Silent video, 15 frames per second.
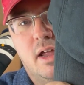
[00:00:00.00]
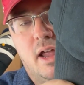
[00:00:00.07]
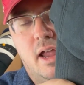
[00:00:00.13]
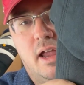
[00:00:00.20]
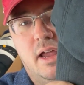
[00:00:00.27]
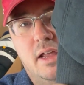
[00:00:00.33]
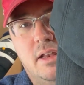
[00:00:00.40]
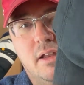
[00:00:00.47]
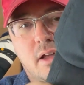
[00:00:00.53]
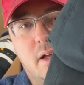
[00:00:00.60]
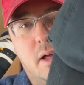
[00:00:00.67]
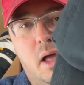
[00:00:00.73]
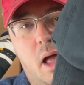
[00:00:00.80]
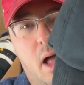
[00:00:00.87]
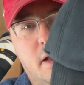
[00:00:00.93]
and
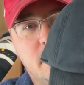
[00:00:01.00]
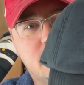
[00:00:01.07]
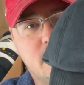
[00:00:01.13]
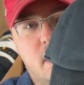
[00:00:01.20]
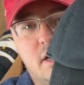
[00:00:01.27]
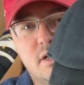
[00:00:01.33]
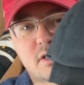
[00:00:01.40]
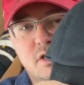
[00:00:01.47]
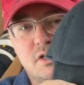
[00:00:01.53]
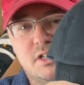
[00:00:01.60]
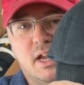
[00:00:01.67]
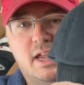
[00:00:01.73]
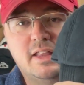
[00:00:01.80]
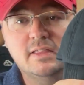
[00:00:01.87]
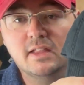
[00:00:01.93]
uh, I decided to just
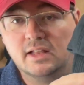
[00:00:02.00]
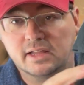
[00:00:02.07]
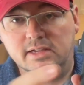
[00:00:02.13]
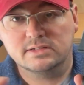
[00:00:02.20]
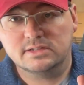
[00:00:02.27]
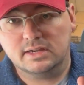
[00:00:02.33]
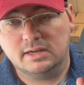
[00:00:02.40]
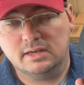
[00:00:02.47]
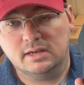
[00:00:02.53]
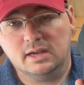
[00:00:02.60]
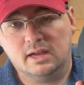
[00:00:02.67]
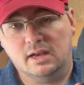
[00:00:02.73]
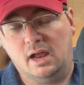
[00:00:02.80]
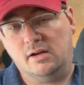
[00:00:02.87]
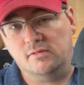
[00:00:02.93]
end the listing,
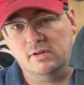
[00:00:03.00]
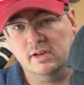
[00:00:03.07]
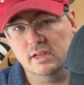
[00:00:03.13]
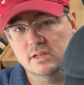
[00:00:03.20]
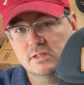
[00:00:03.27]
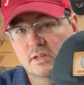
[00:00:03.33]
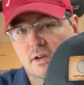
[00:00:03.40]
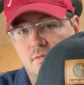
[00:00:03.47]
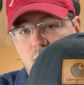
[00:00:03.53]
and I relisted it